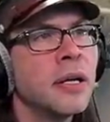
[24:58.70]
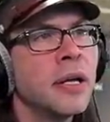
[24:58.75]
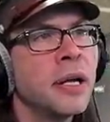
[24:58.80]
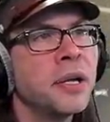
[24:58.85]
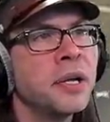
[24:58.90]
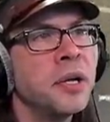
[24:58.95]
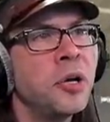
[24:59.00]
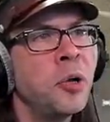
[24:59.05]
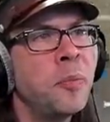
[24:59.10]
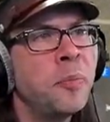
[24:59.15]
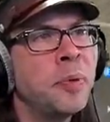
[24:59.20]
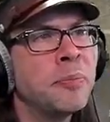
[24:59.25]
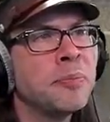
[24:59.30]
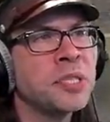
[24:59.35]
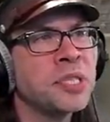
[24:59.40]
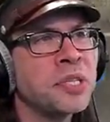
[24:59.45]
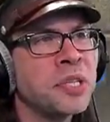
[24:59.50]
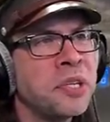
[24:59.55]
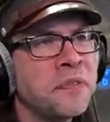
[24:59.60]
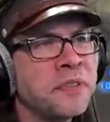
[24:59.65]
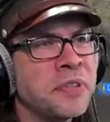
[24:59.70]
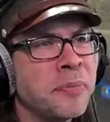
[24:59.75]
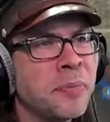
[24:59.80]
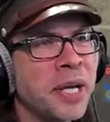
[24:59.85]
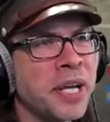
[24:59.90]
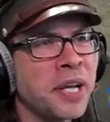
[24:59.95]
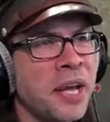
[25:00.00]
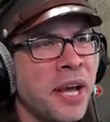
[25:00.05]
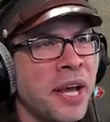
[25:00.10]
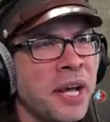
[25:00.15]
and help himself to
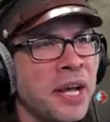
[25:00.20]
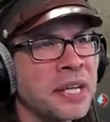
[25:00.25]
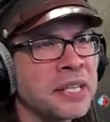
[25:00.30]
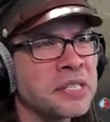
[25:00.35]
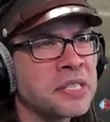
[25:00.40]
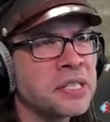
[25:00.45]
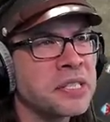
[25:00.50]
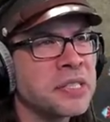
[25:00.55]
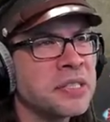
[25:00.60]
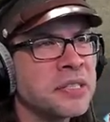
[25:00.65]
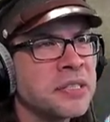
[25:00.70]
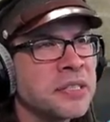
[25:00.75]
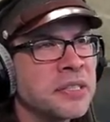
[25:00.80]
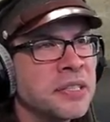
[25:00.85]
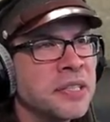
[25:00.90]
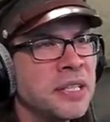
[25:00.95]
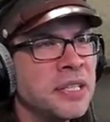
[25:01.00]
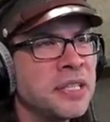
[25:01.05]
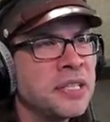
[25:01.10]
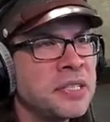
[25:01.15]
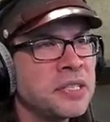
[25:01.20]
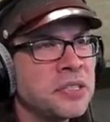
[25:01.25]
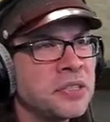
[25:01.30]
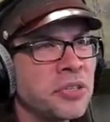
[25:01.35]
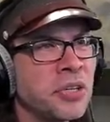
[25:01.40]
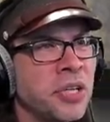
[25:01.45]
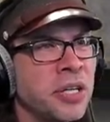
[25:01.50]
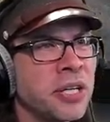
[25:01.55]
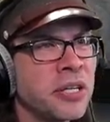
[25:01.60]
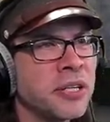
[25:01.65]
my ass in its
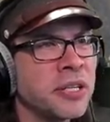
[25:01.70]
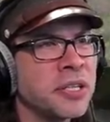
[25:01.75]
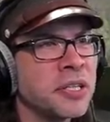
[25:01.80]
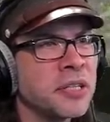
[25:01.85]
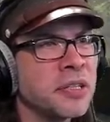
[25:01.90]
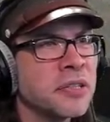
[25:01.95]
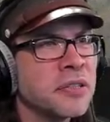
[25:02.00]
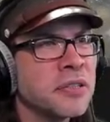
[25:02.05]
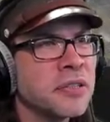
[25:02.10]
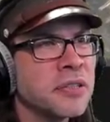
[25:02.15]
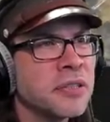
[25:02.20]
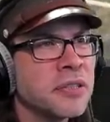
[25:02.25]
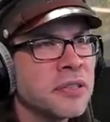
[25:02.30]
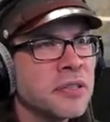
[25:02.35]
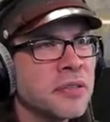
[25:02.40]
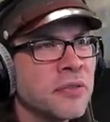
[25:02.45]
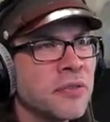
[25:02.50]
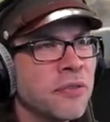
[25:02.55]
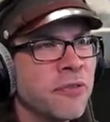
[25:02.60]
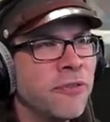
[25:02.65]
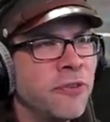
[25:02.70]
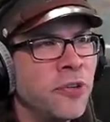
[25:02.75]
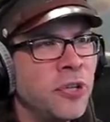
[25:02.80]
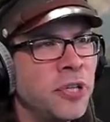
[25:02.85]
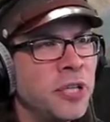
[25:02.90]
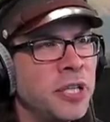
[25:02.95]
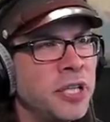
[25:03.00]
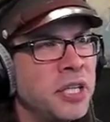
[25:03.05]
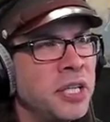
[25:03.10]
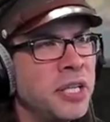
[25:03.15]
entirety.
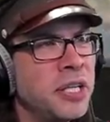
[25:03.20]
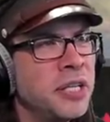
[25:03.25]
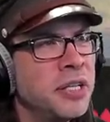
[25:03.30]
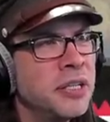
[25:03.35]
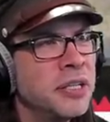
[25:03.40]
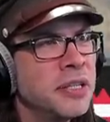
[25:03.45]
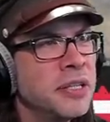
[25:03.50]
Fully